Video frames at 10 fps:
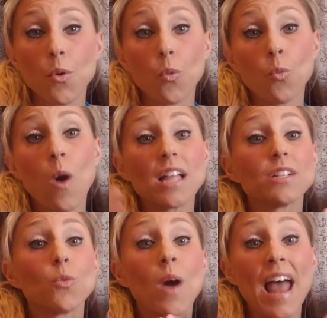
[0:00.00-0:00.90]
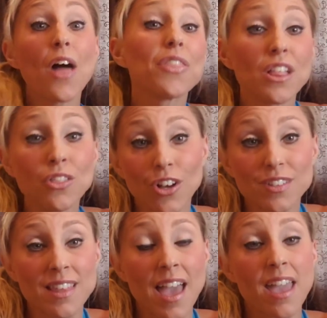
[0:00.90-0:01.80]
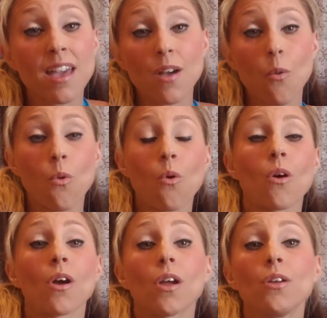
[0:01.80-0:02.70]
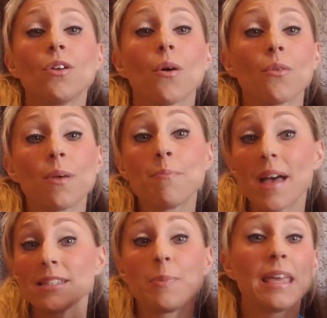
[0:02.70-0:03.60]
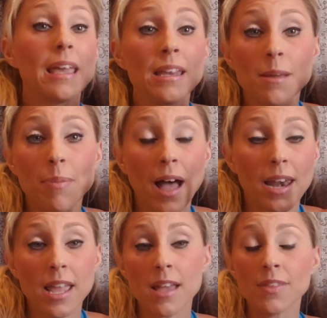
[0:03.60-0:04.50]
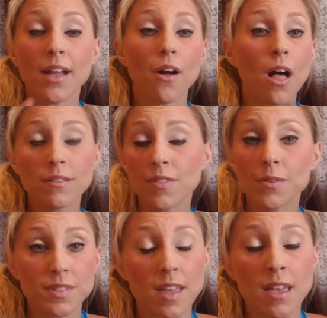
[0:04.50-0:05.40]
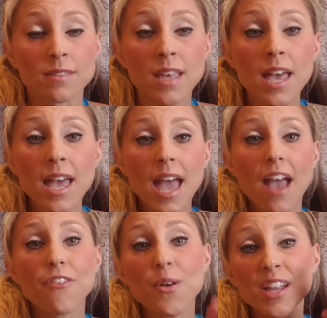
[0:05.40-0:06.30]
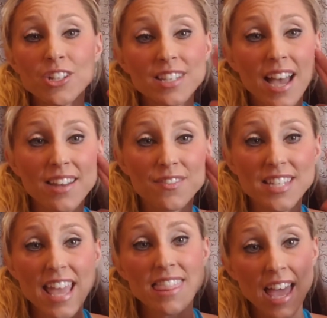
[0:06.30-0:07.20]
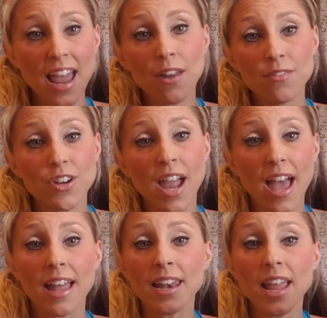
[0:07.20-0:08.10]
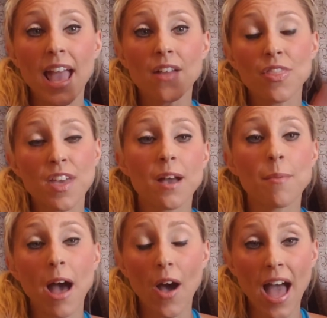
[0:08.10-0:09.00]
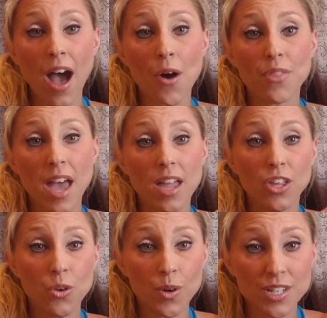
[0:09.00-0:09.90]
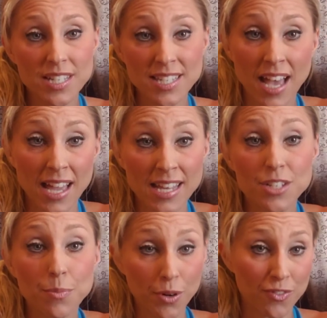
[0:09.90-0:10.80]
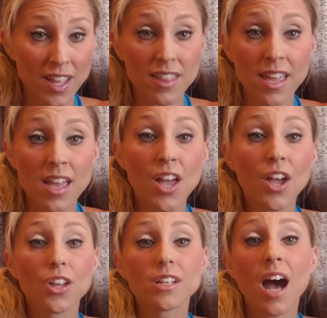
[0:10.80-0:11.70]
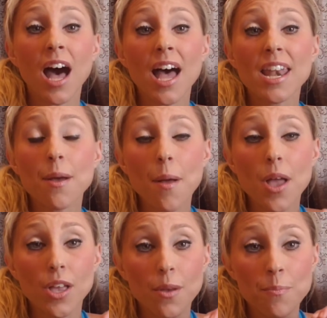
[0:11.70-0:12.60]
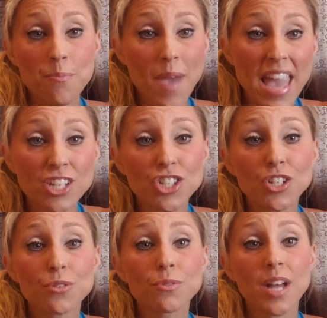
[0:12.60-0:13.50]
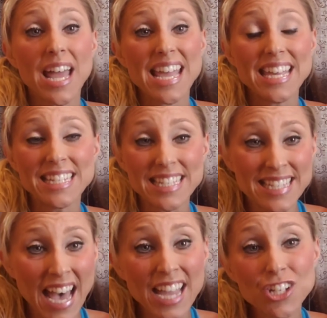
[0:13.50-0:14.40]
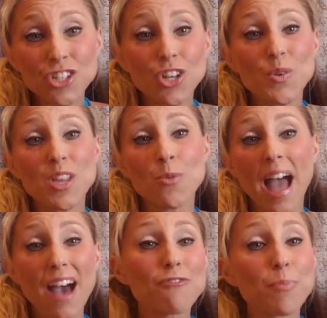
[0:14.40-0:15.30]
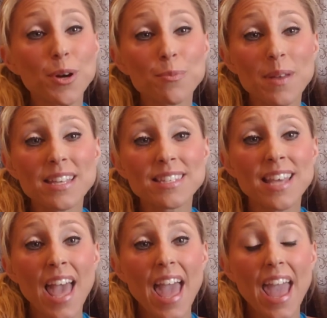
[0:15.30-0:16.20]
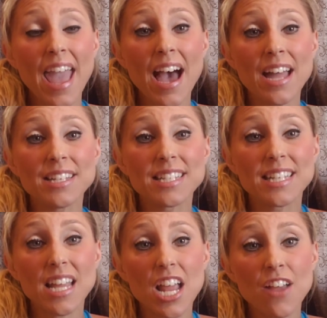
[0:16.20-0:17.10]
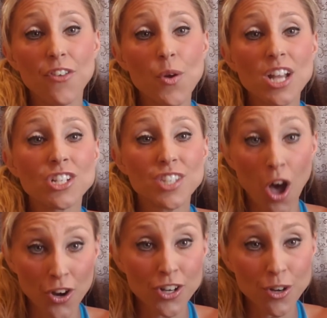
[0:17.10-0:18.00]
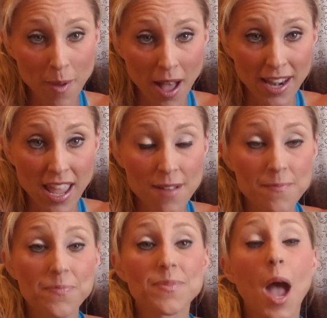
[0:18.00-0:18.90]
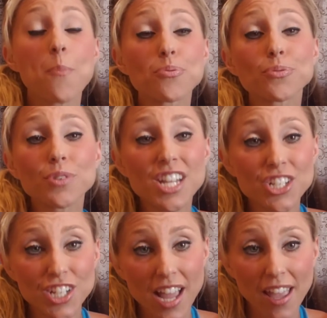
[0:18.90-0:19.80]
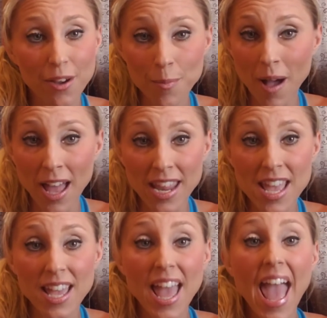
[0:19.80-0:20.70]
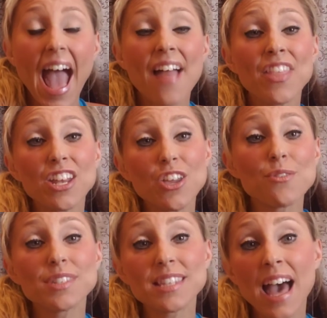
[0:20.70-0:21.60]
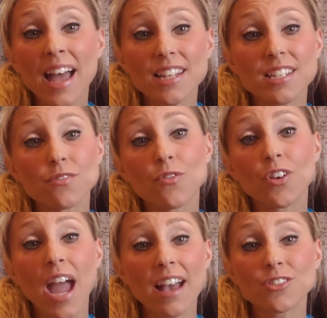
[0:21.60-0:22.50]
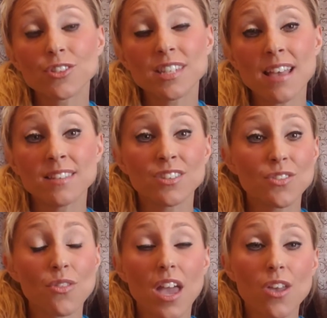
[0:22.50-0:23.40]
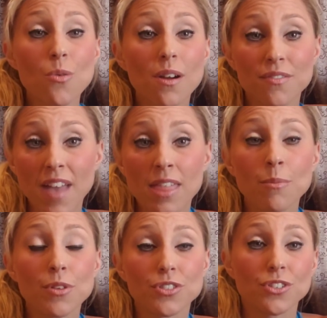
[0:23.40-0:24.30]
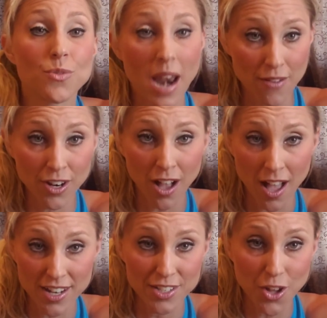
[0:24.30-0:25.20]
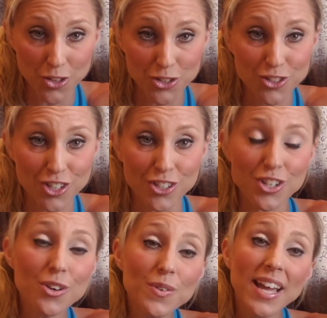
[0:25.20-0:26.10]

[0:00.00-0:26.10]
what healthy looks like, or, the best bikini body and like all of those things. If you can just kind of take that out of your head and think about how that you are designed perfectly. God made you. He designed you. You have purpose. And if you can just honor your body, appreciate your body, and then use that for exercising so that you are available to do whatever God has called you to do,